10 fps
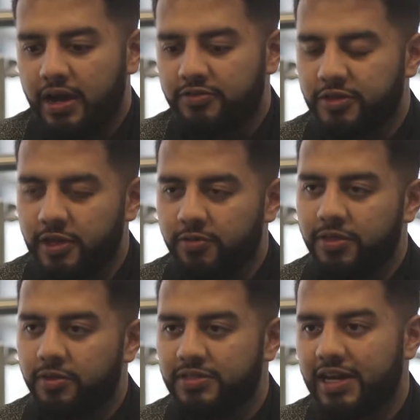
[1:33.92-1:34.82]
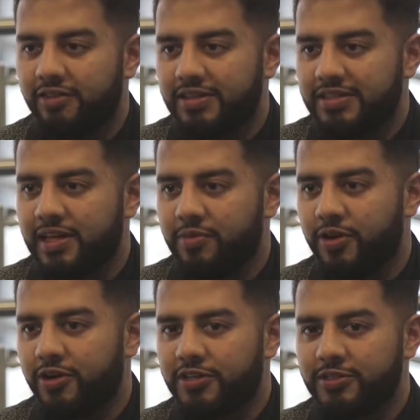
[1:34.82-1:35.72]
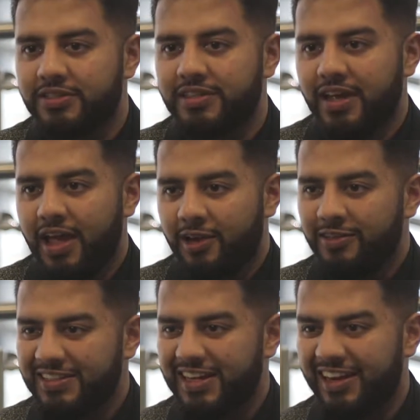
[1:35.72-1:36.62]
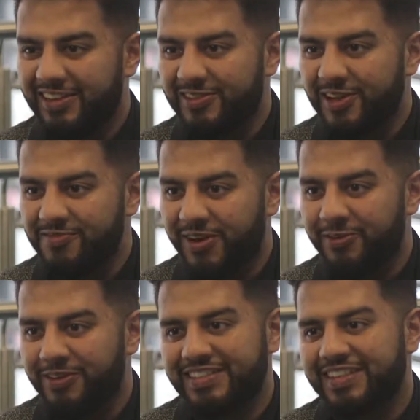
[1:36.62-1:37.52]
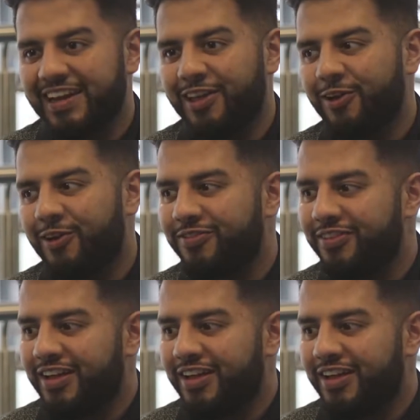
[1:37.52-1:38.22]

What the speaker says: So there were those areas here, but it's just a kind of scope and understanding of,